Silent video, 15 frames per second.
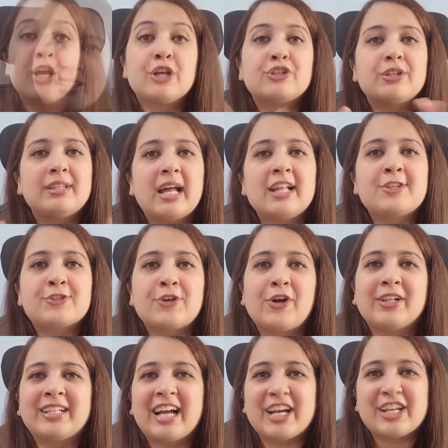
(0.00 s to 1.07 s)
So that's
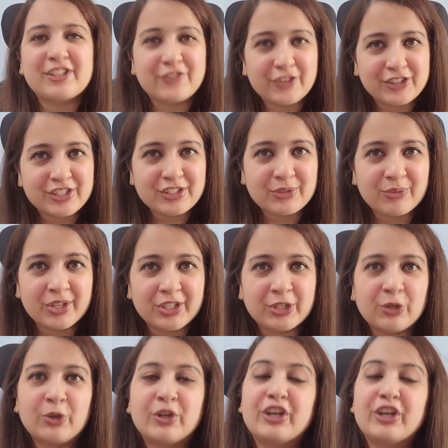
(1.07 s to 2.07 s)
all guys for this video.